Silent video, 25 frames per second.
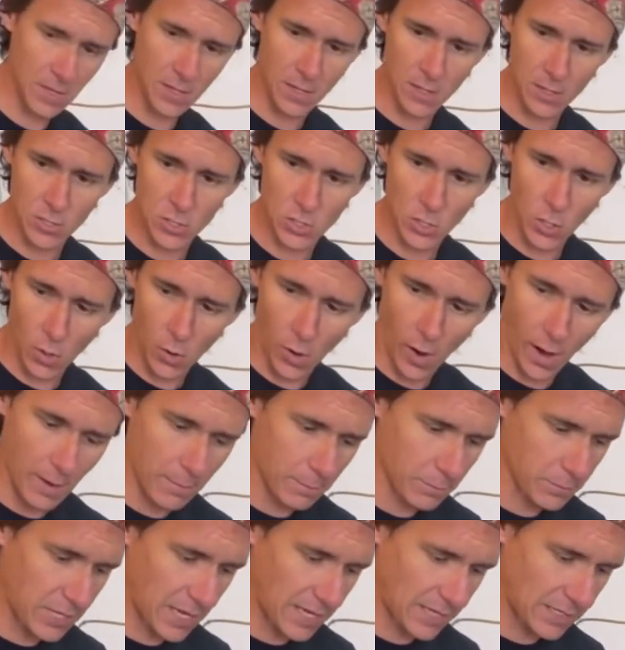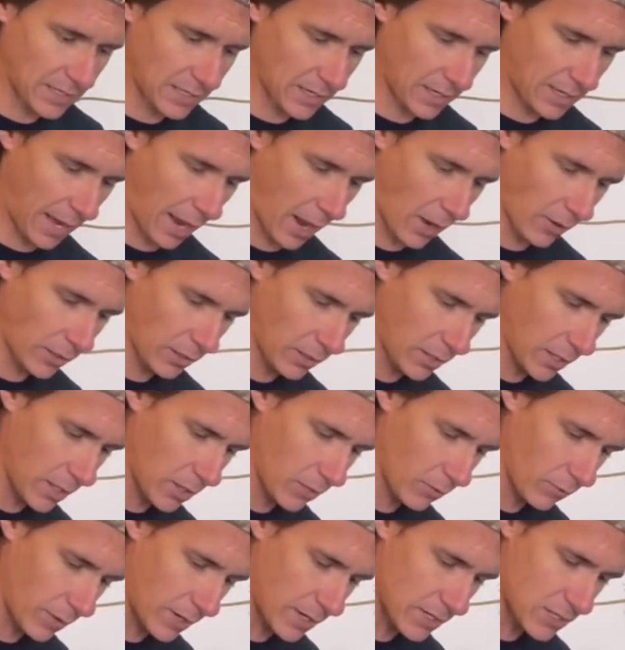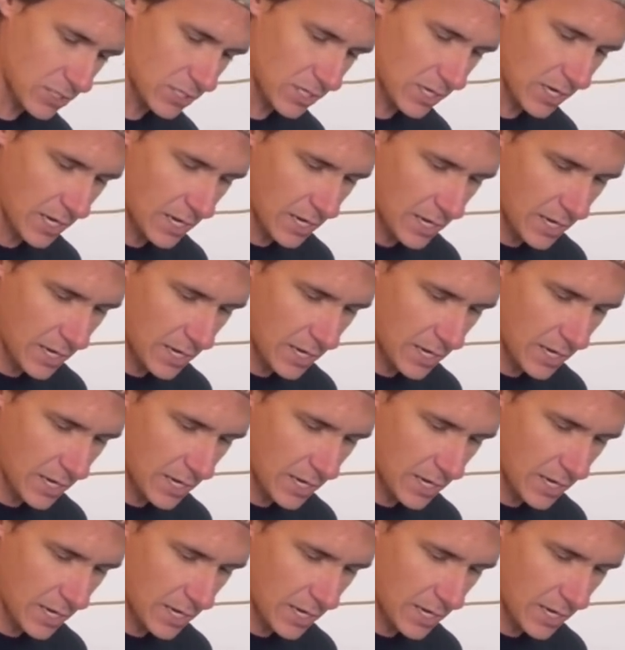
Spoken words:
So I'm taking a calculated risk,